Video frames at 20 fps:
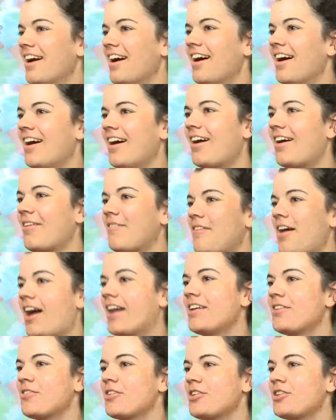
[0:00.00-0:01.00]
I
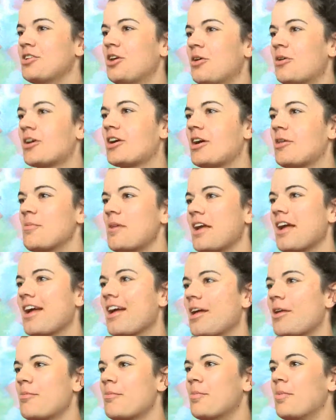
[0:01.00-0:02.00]
didn't really know her coming
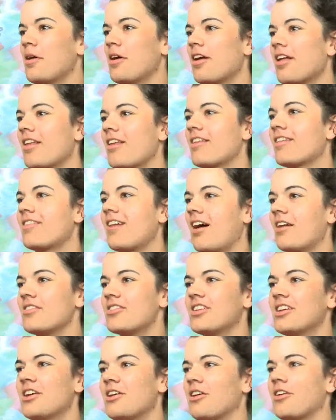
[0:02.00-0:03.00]
in, but I've
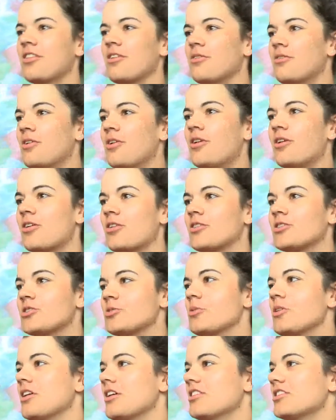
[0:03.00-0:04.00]
seen her in the fall. Her
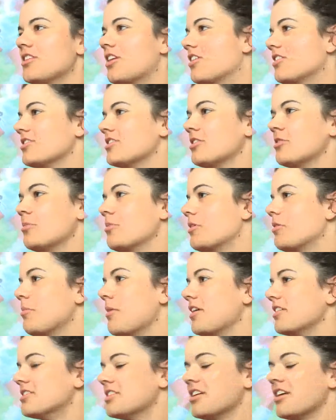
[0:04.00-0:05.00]
swing is awesome and
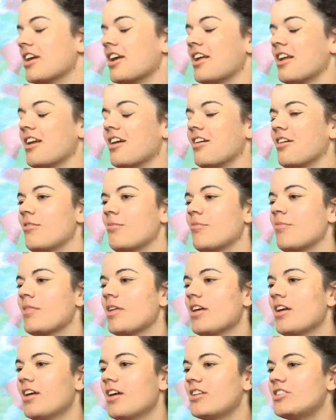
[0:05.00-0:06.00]
amazing, and
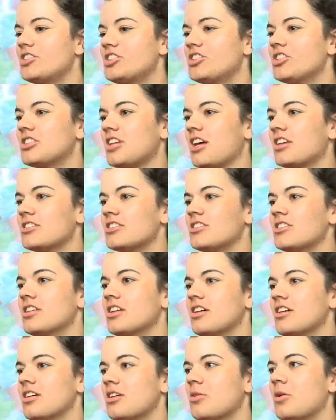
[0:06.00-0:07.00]
she just has
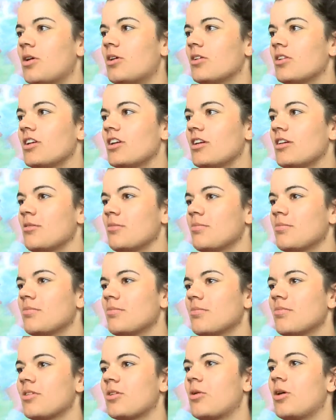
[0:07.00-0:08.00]
the
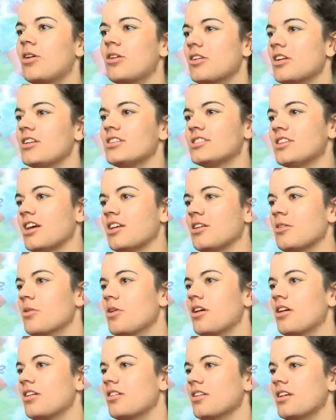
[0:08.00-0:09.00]
qualities that you
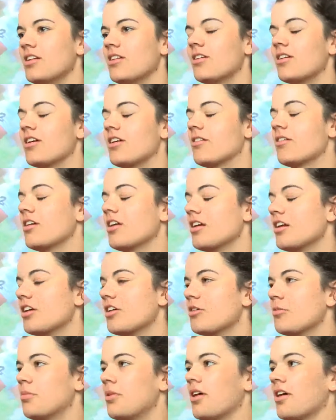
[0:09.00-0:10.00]
want in a leader and a
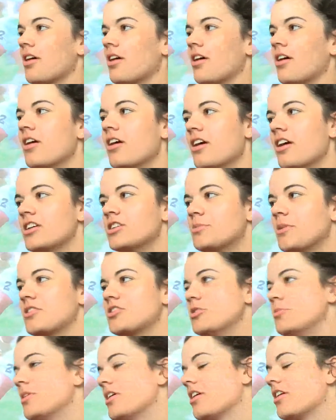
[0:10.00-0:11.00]
good player,
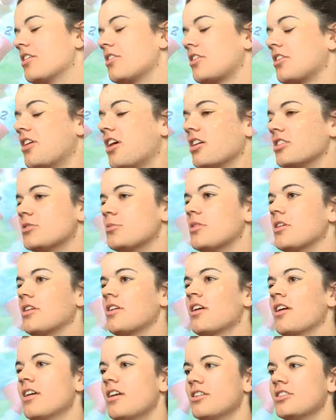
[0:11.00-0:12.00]
especially being an underclassman.
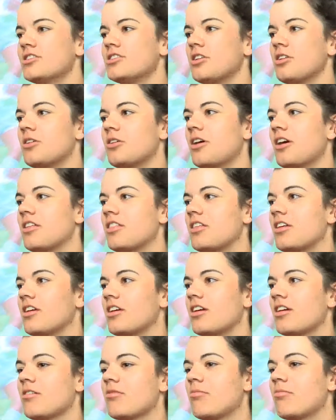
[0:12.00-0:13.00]
So I
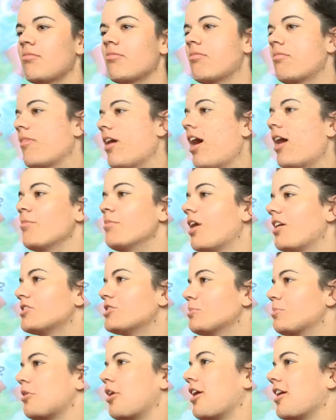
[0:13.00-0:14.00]
think I'm not
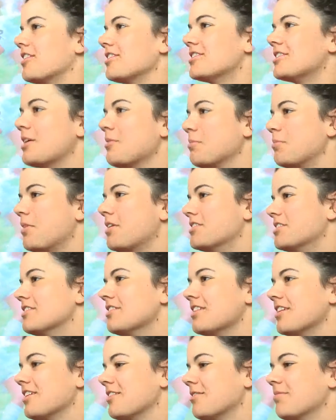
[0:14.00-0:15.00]
surprised. I'm
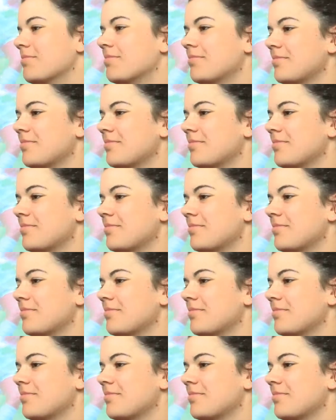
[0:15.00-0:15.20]
pleasantly